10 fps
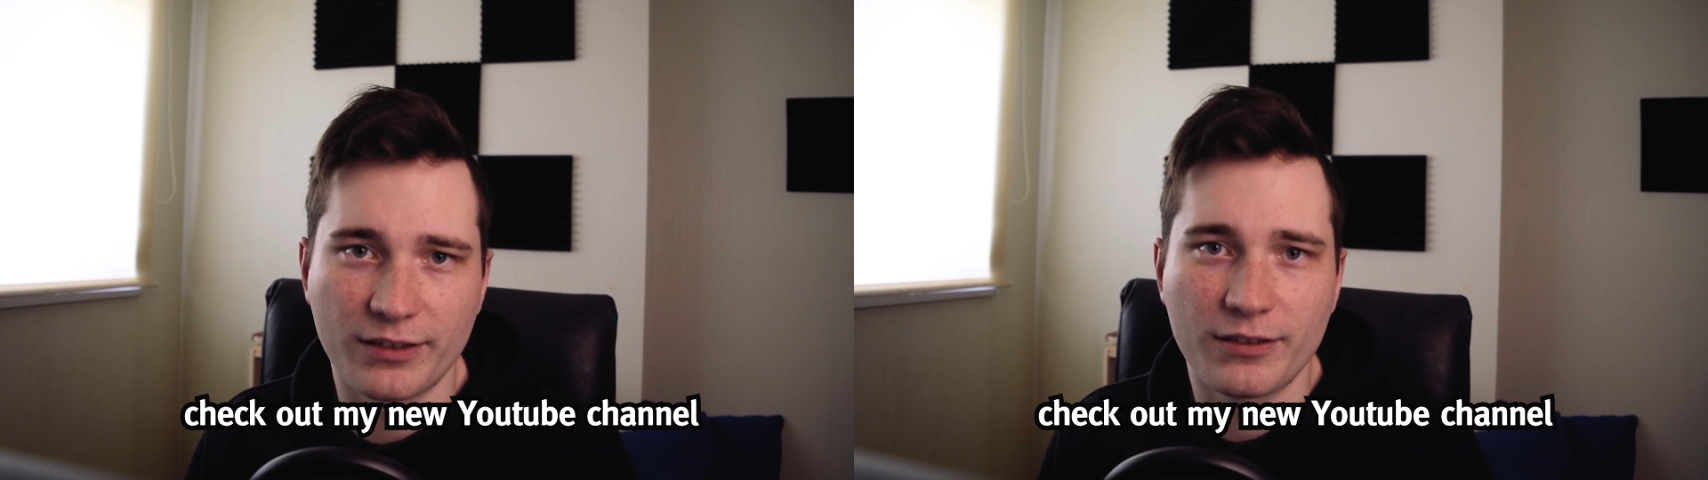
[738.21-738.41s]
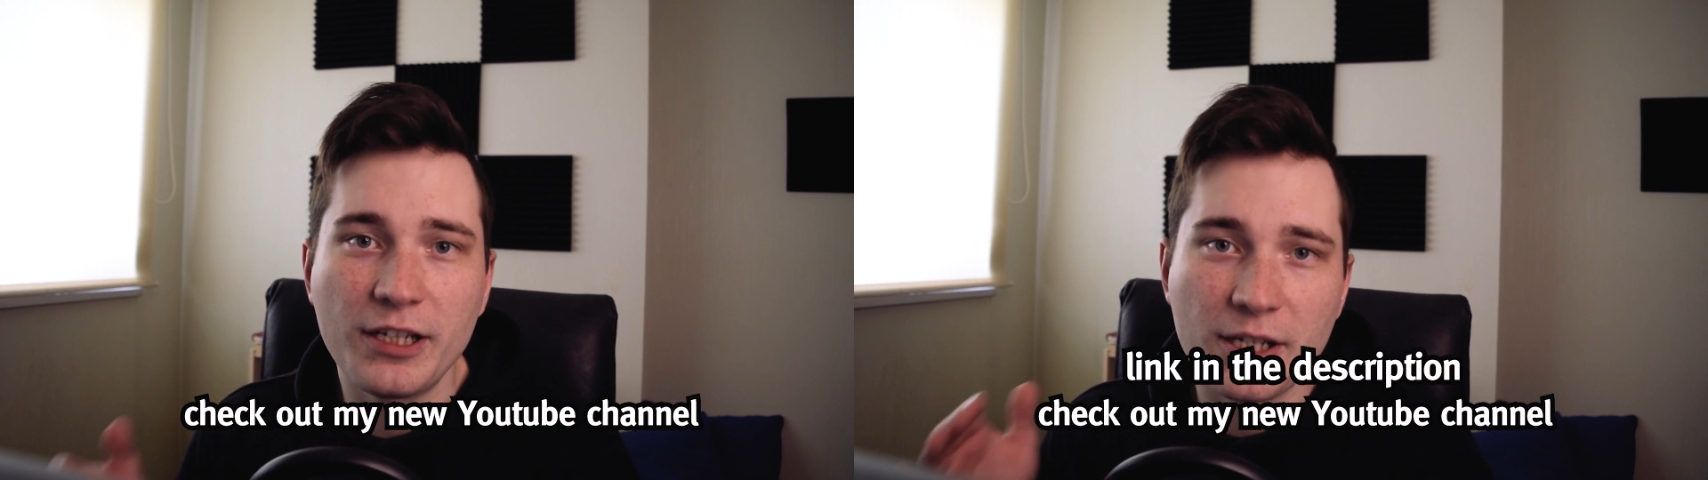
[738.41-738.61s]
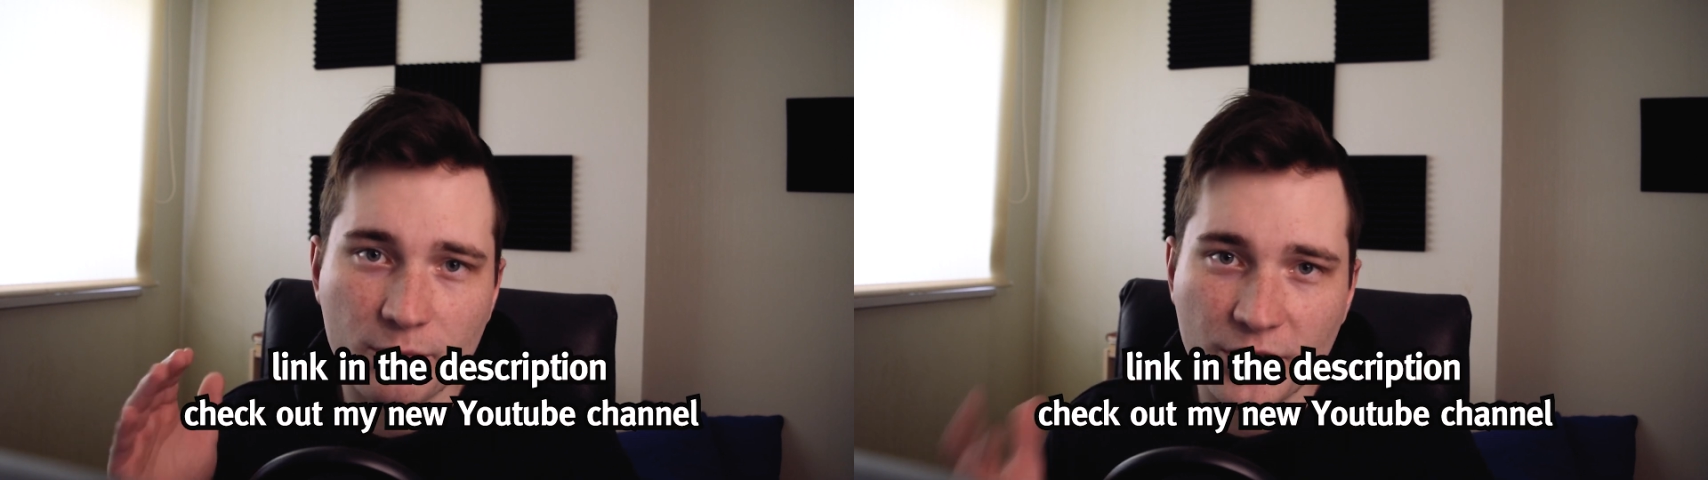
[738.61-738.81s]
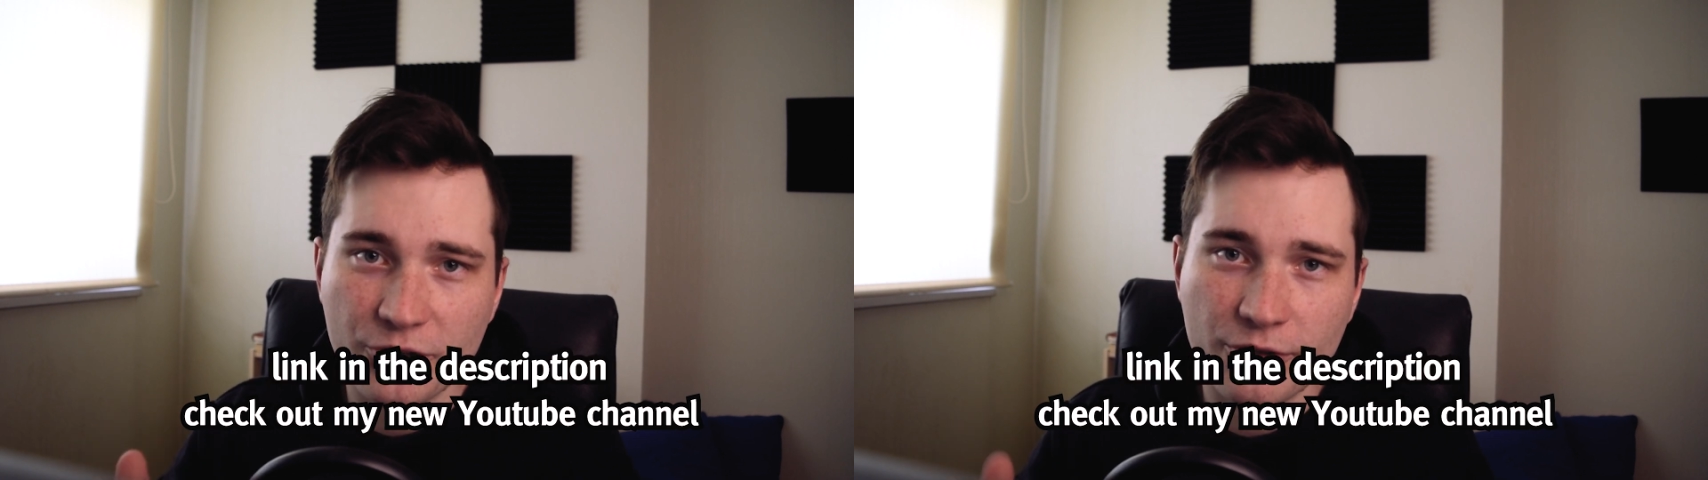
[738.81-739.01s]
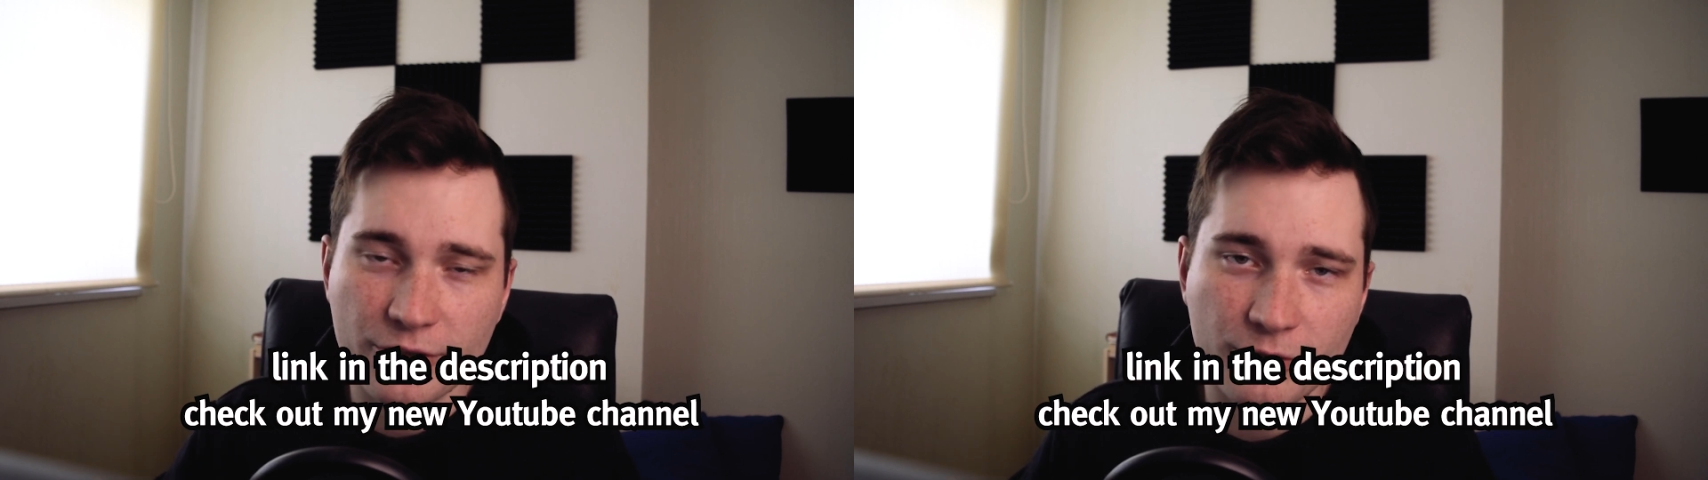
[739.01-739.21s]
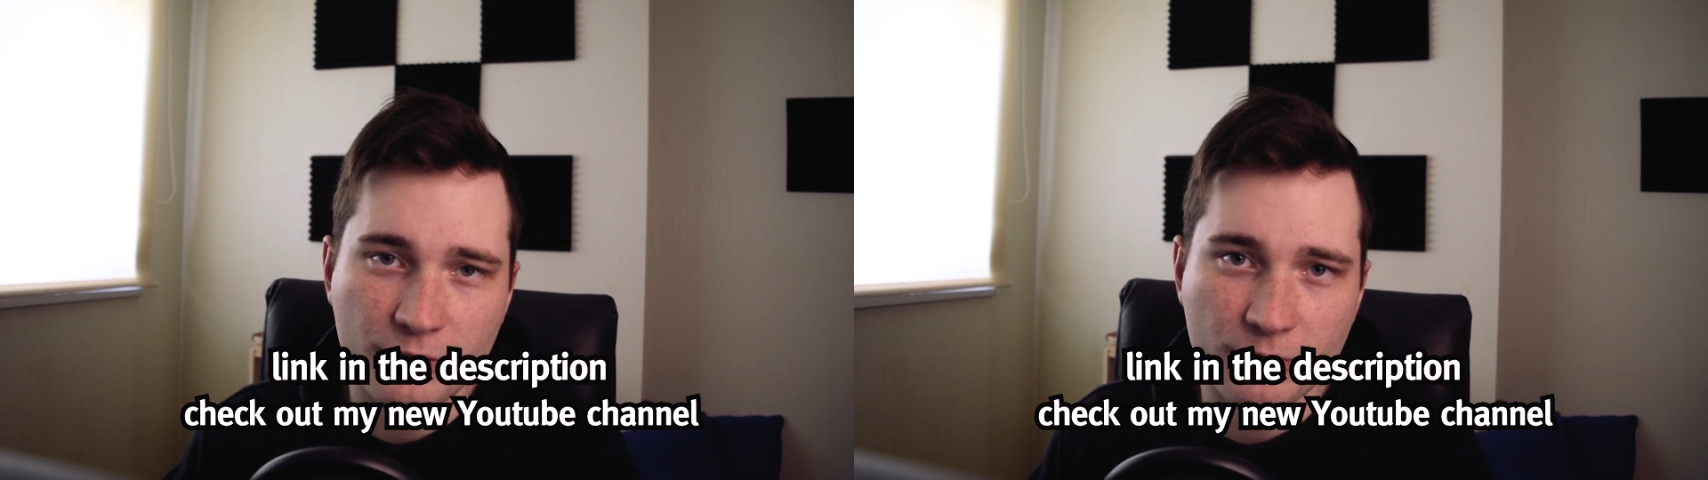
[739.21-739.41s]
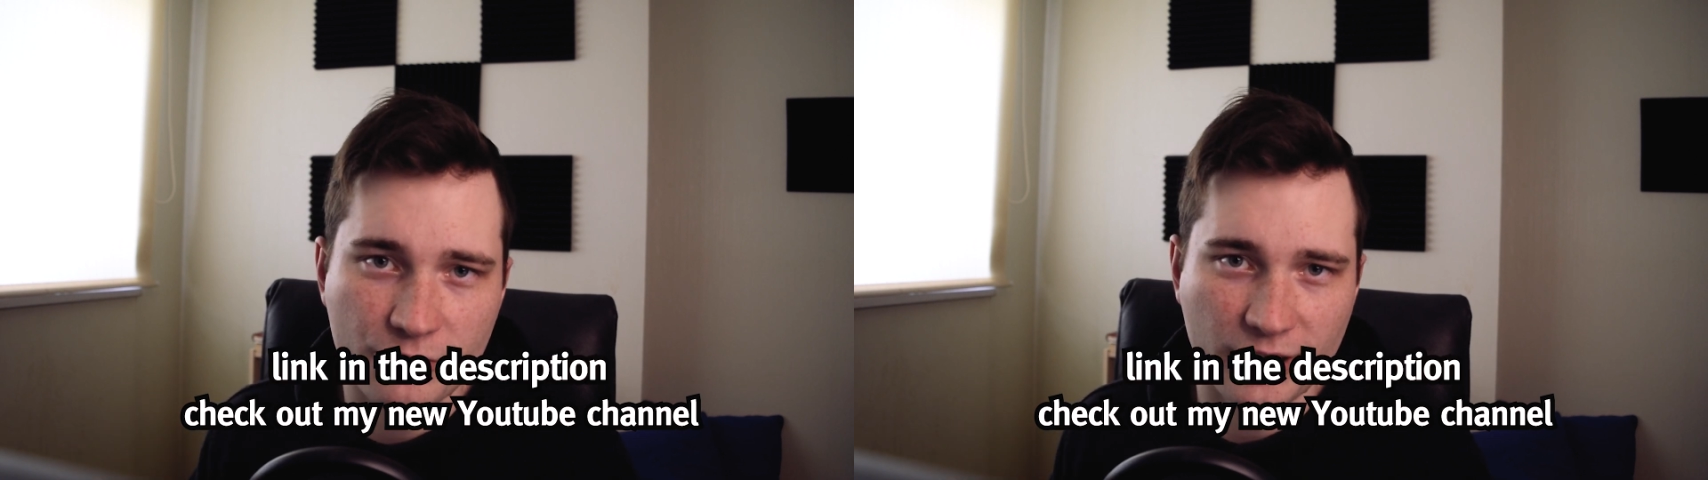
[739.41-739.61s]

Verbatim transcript: then make sure you do